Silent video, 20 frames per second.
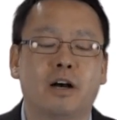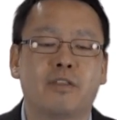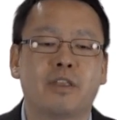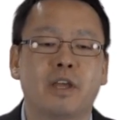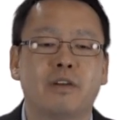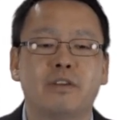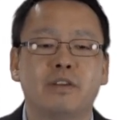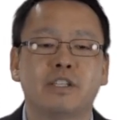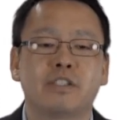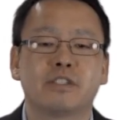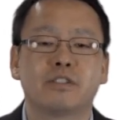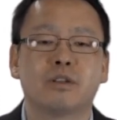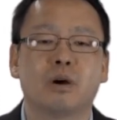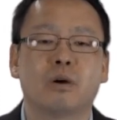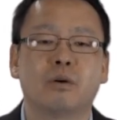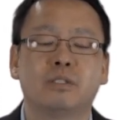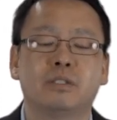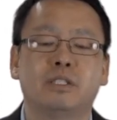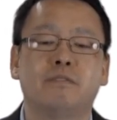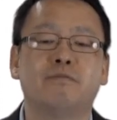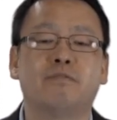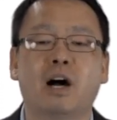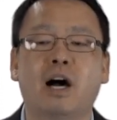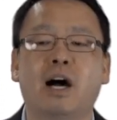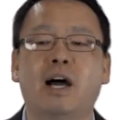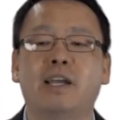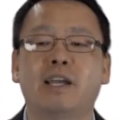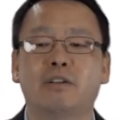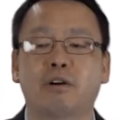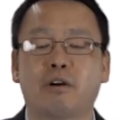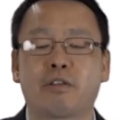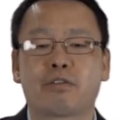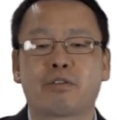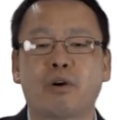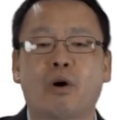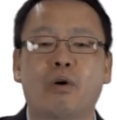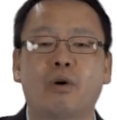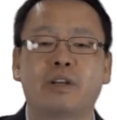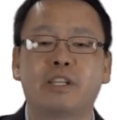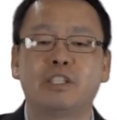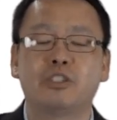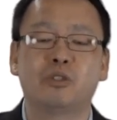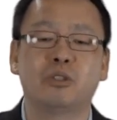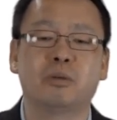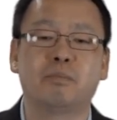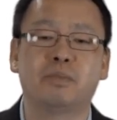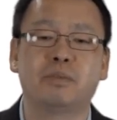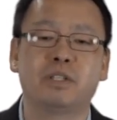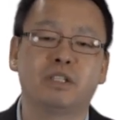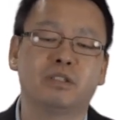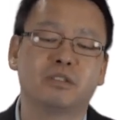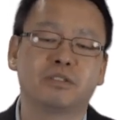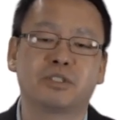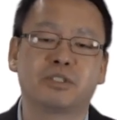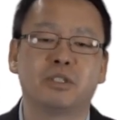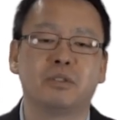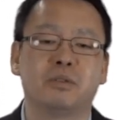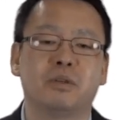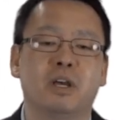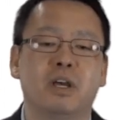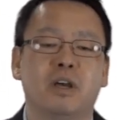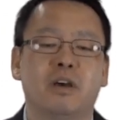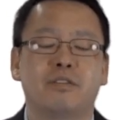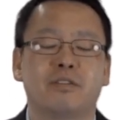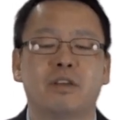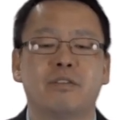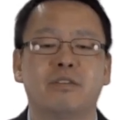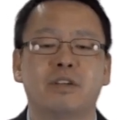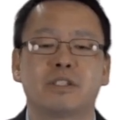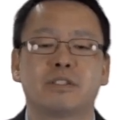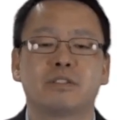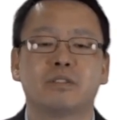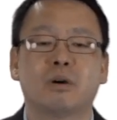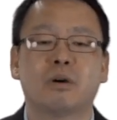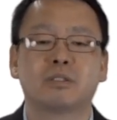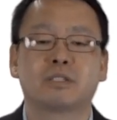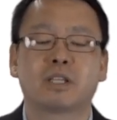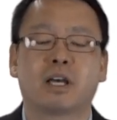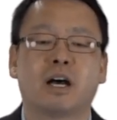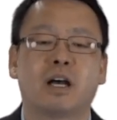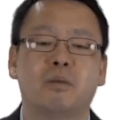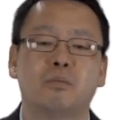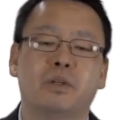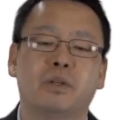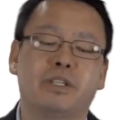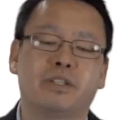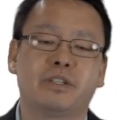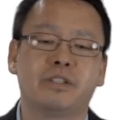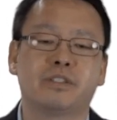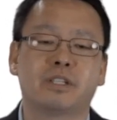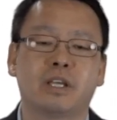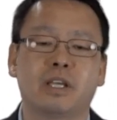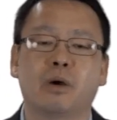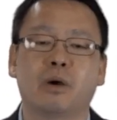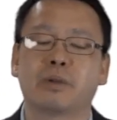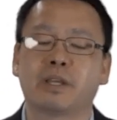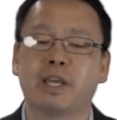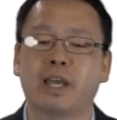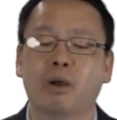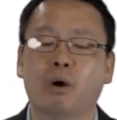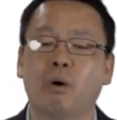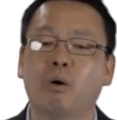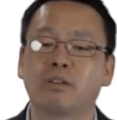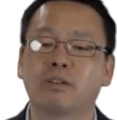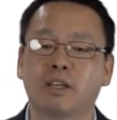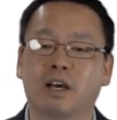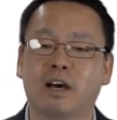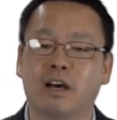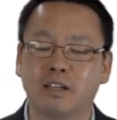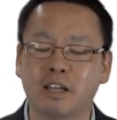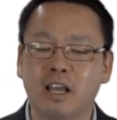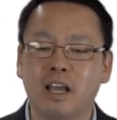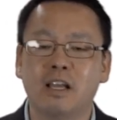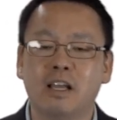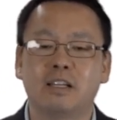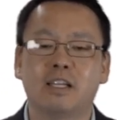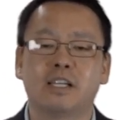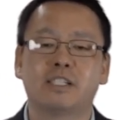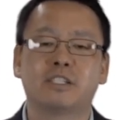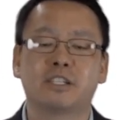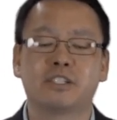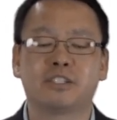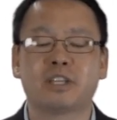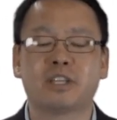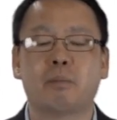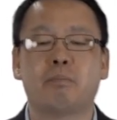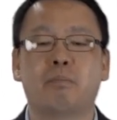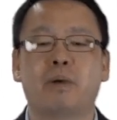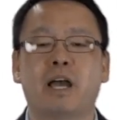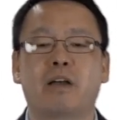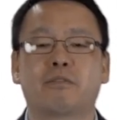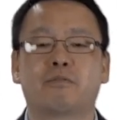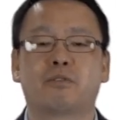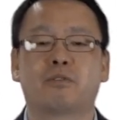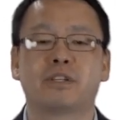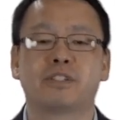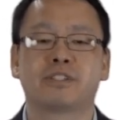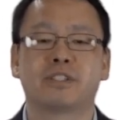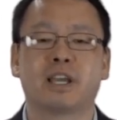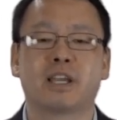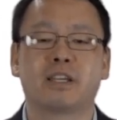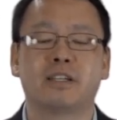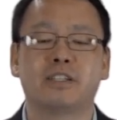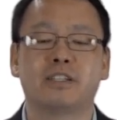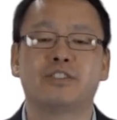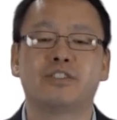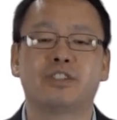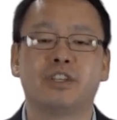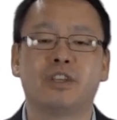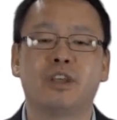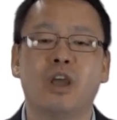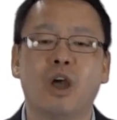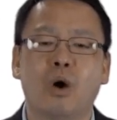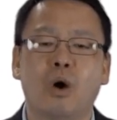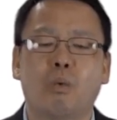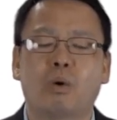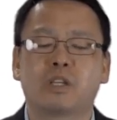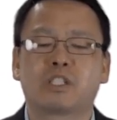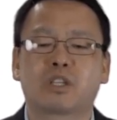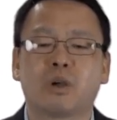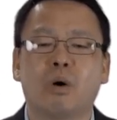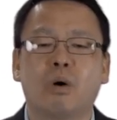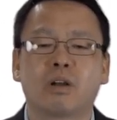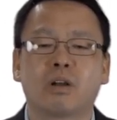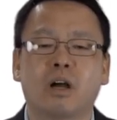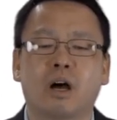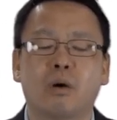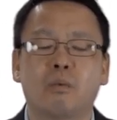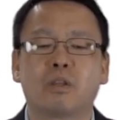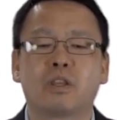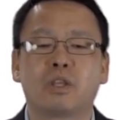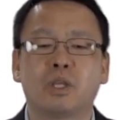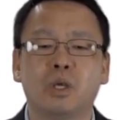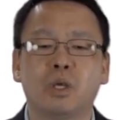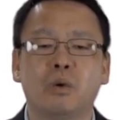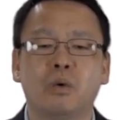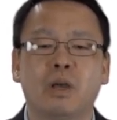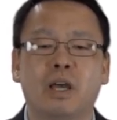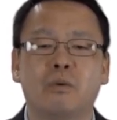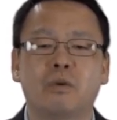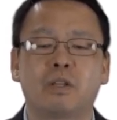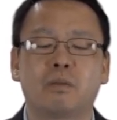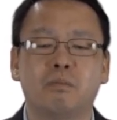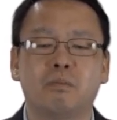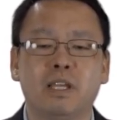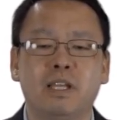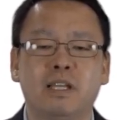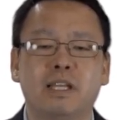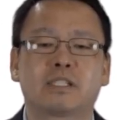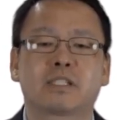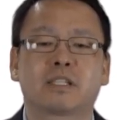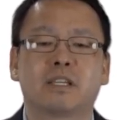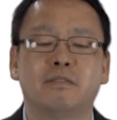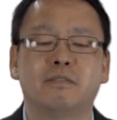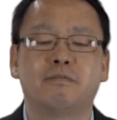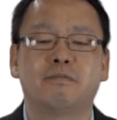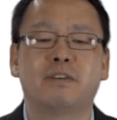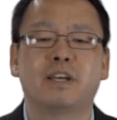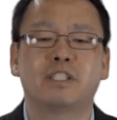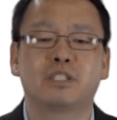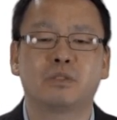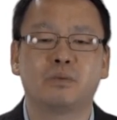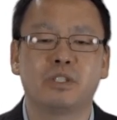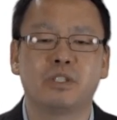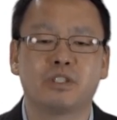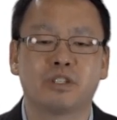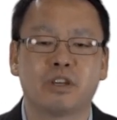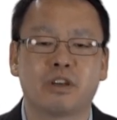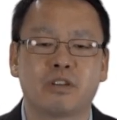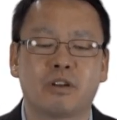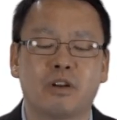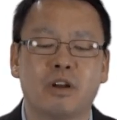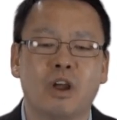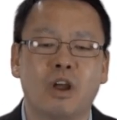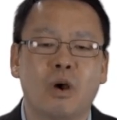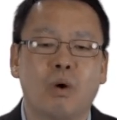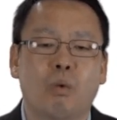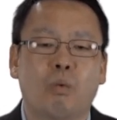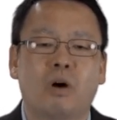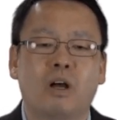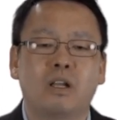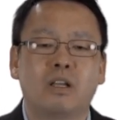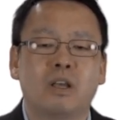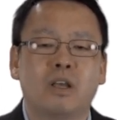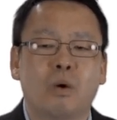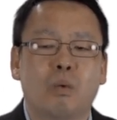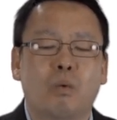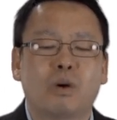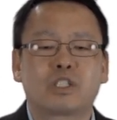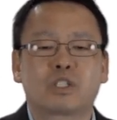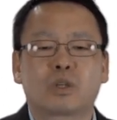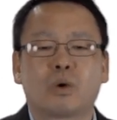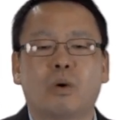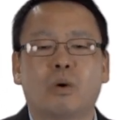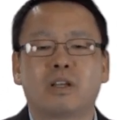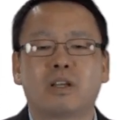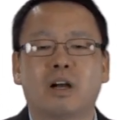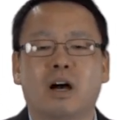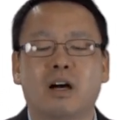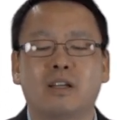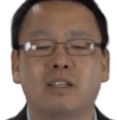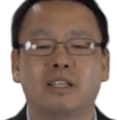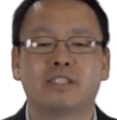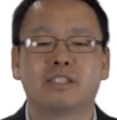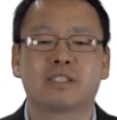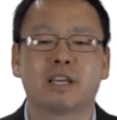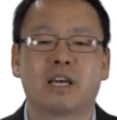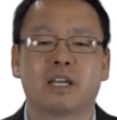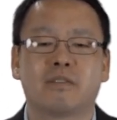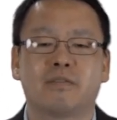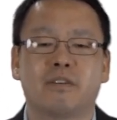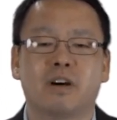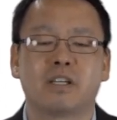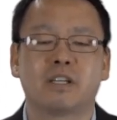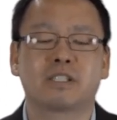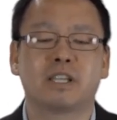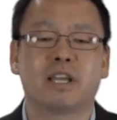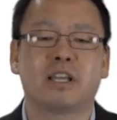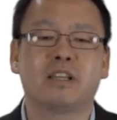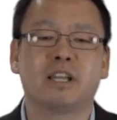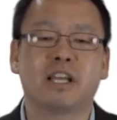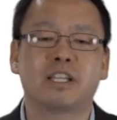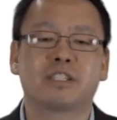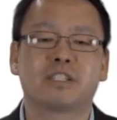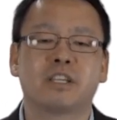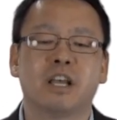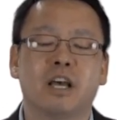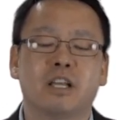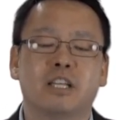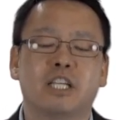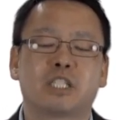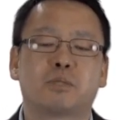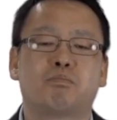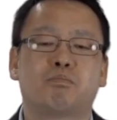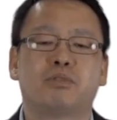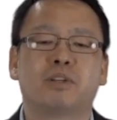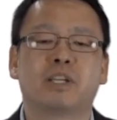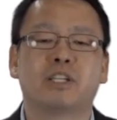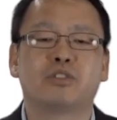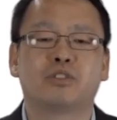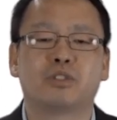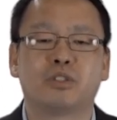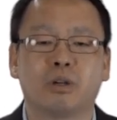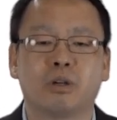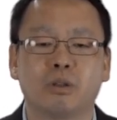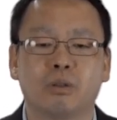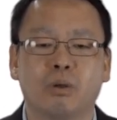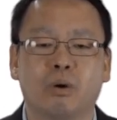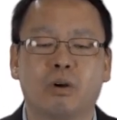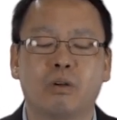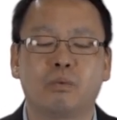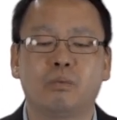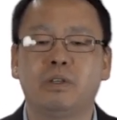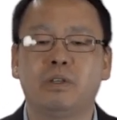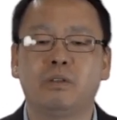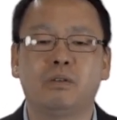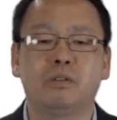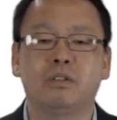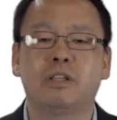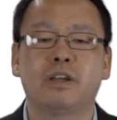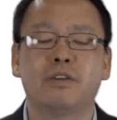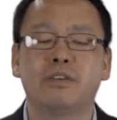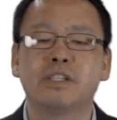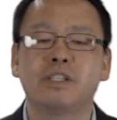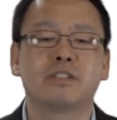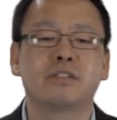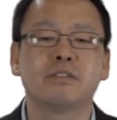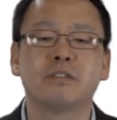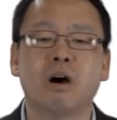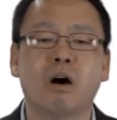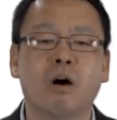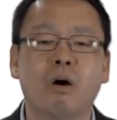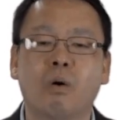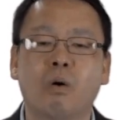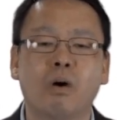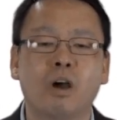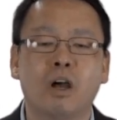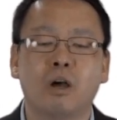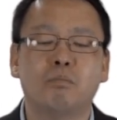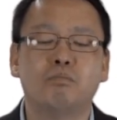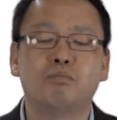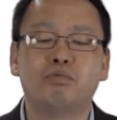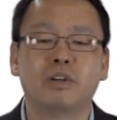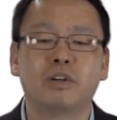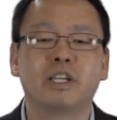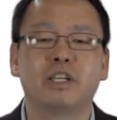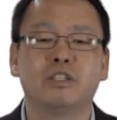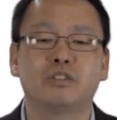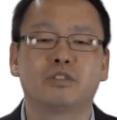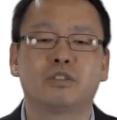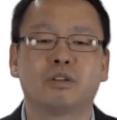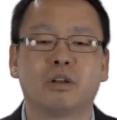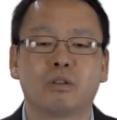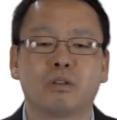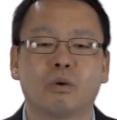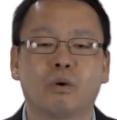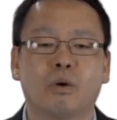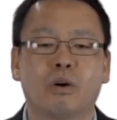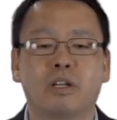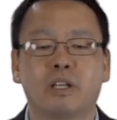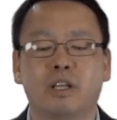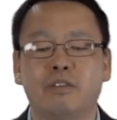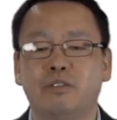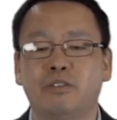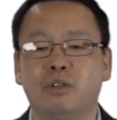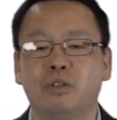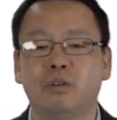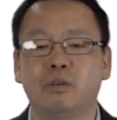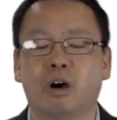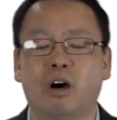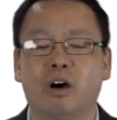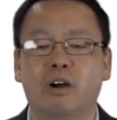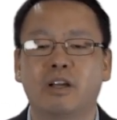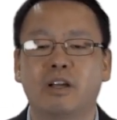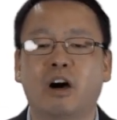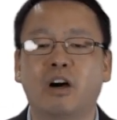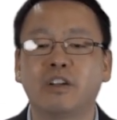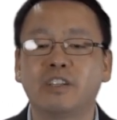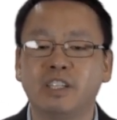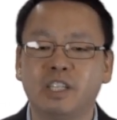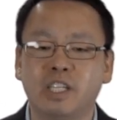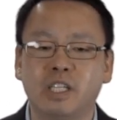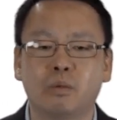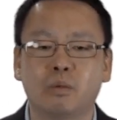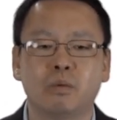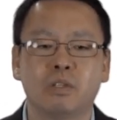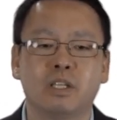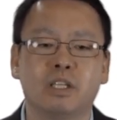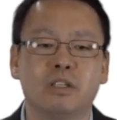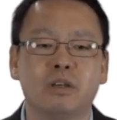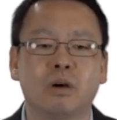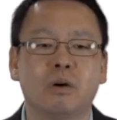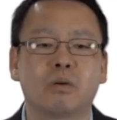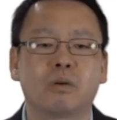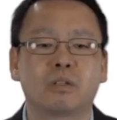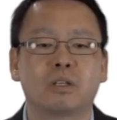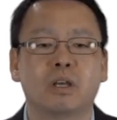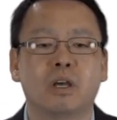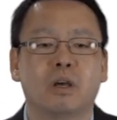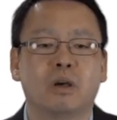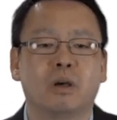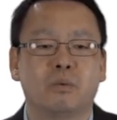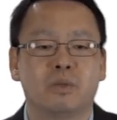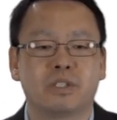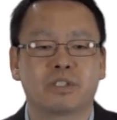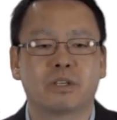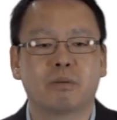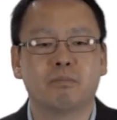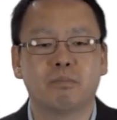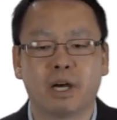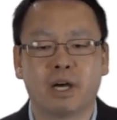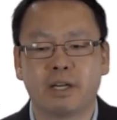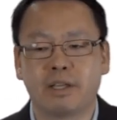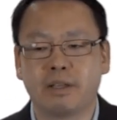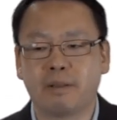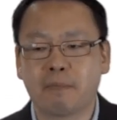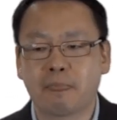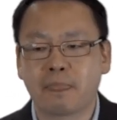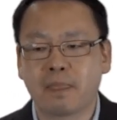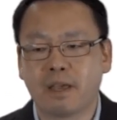There is no divine authority to appeal to. There is no time where you can say, okay, hold on, let's just step back for a second and see what's going on with you and with me. Let's confess to each other what's going on inside of us, and let's bring it to the Lord. There is no bringing it to the Lord if you are unequally yoked with somebody.